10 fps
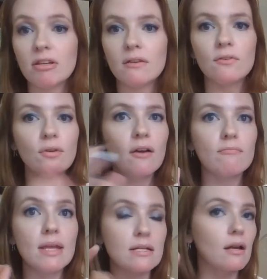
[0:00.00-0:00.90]
If you
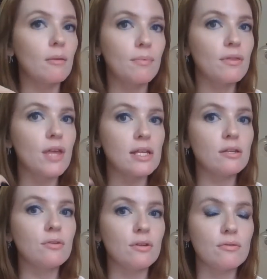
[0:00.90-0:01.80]
have makeup that
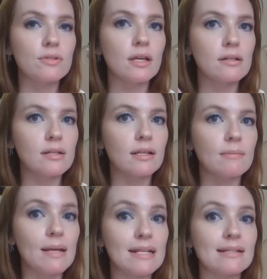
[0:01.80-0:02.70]
you use on a
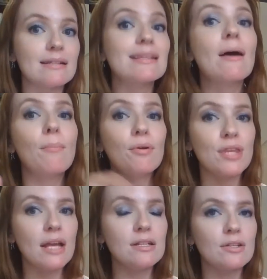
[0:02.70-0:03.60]
daily basis, put
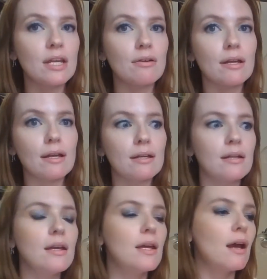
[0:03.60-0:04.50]
that in your
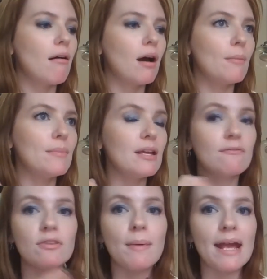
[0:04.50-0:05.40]
carry-on.
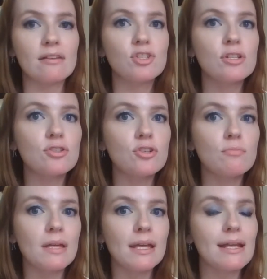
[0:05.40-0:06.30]
If the packaging is
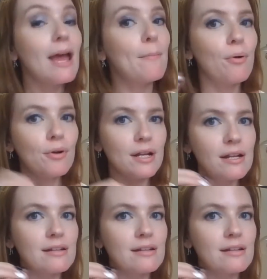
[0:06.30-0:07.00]
too big, put it